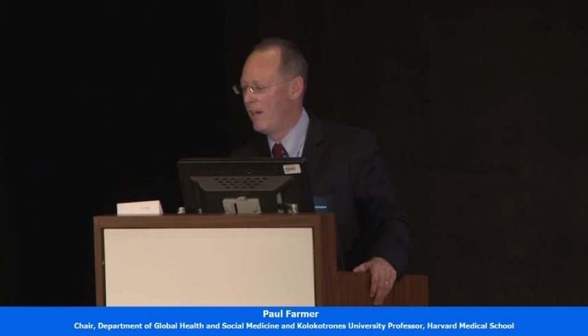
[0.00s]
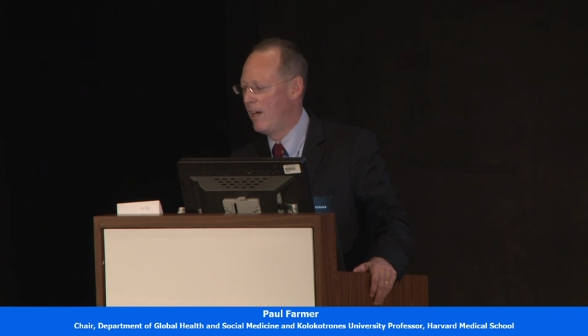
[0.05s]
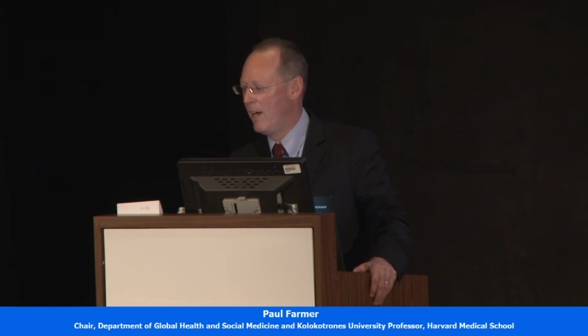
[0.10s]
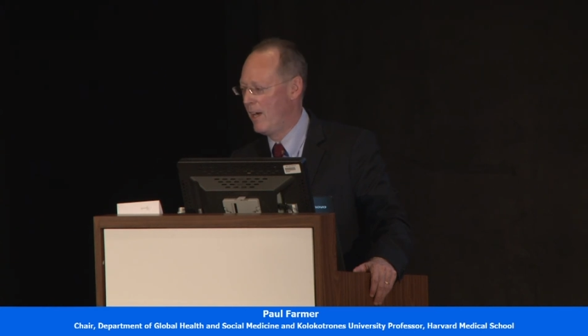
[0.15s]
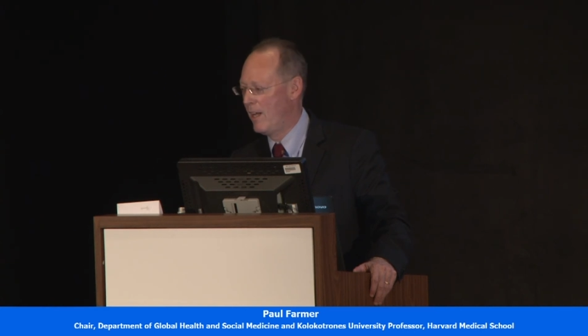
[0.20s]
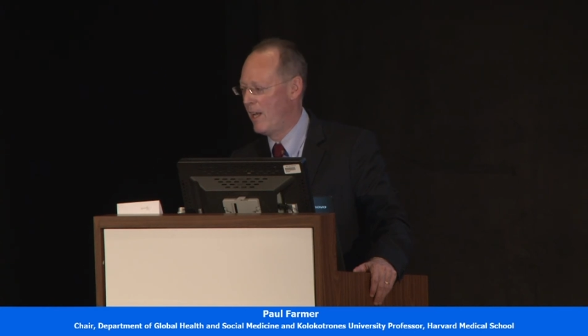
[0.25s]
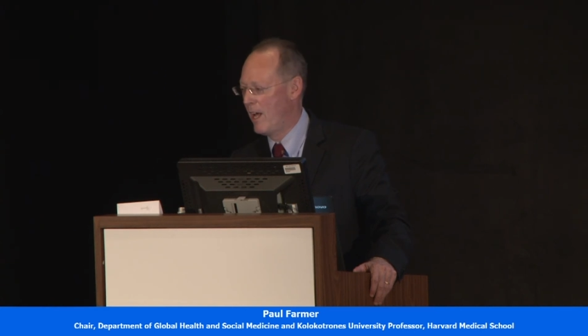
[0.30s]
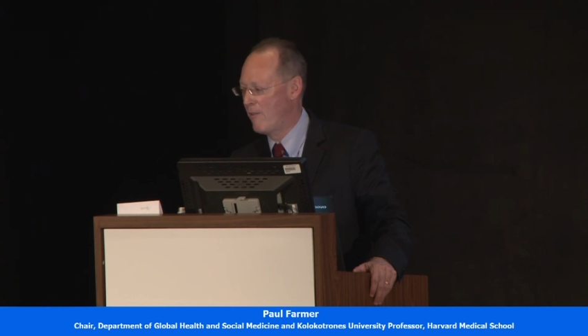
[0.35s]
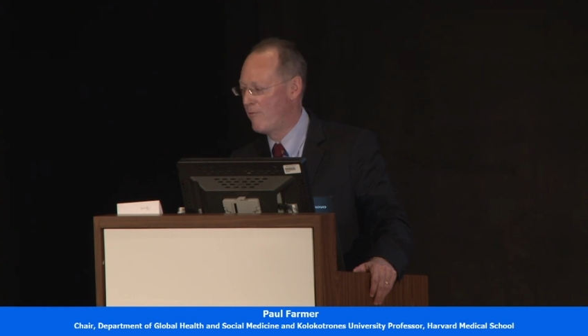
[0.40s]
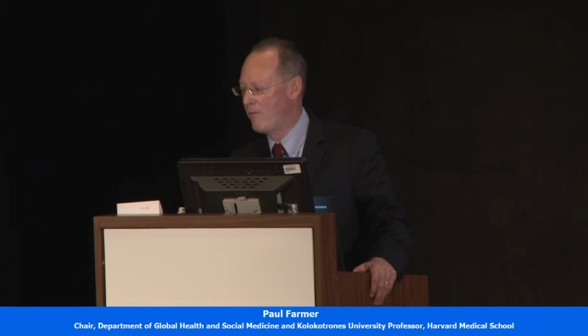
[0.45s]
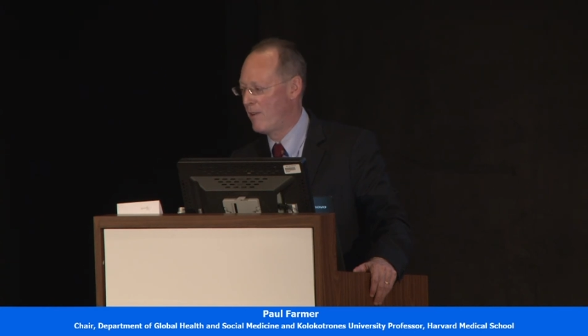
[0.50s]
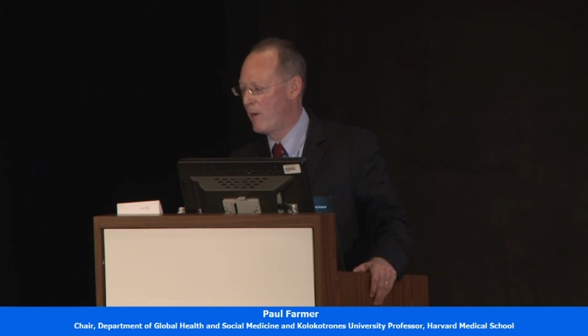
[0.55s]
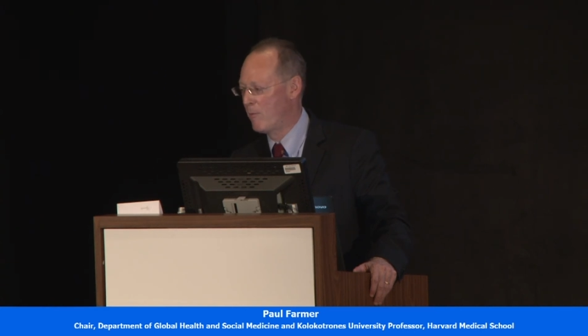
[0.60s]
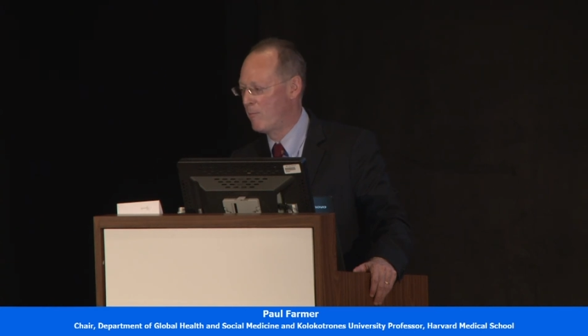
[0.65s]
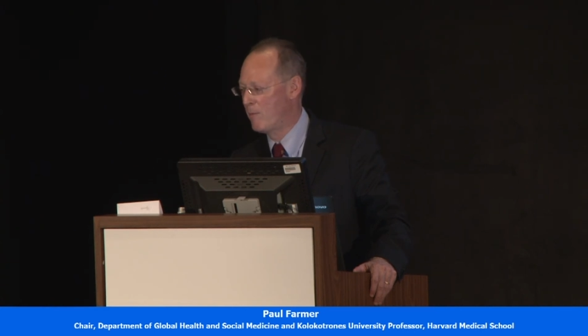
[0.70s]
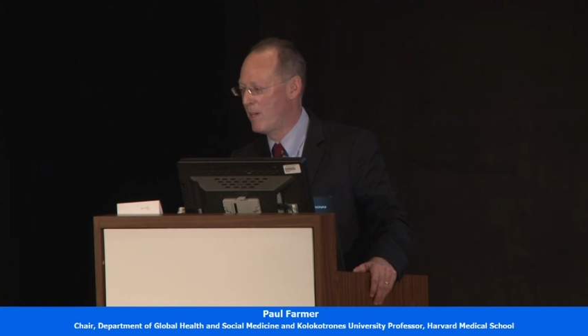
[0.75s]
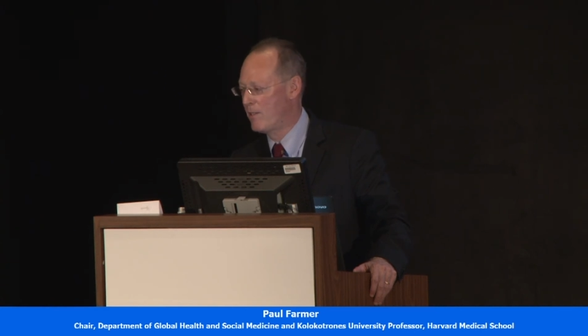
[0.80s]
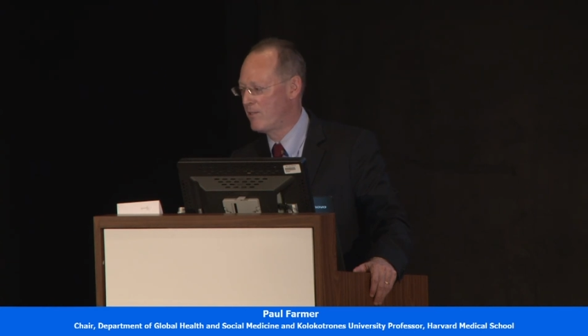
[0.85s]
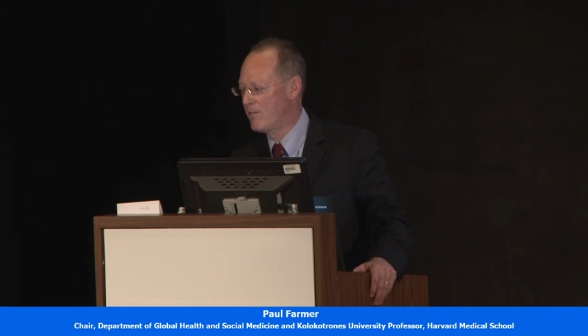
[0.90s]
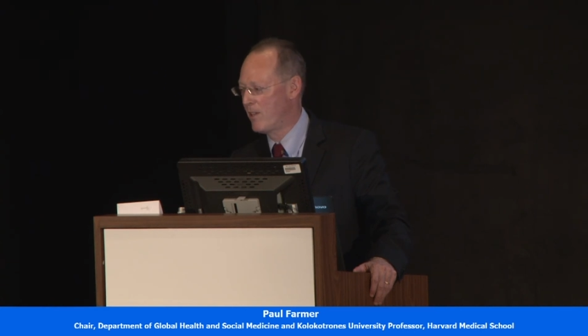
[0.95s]
and I found
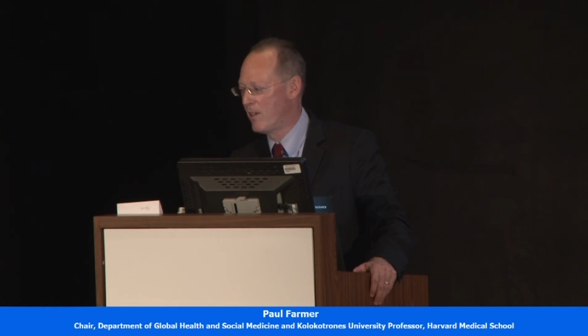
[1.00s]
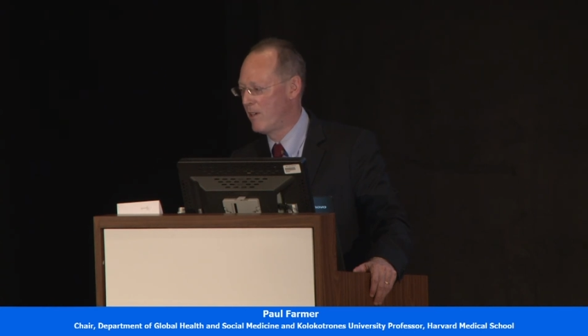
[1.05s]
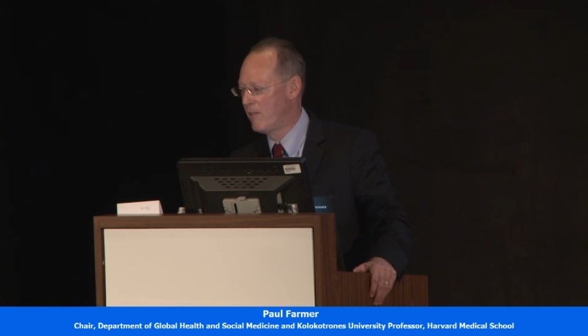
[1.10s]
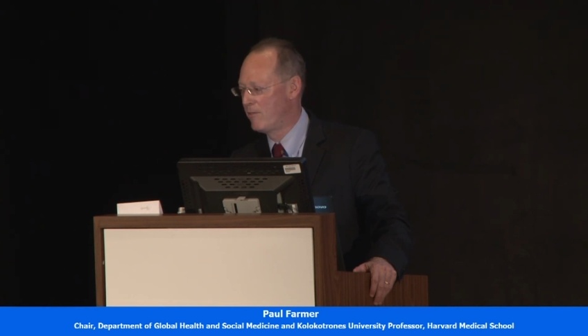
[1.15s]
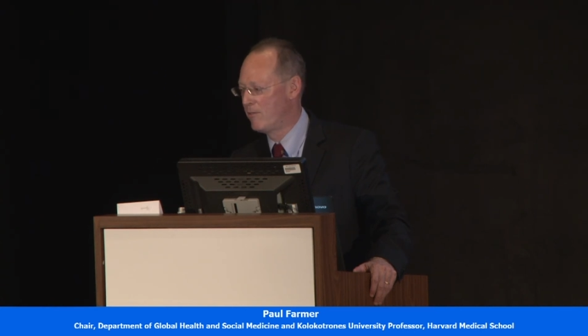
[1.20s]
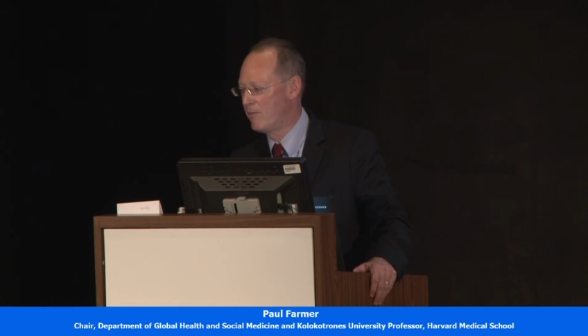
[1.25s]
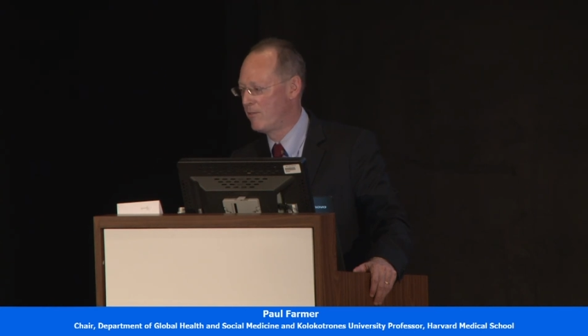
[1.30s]
myself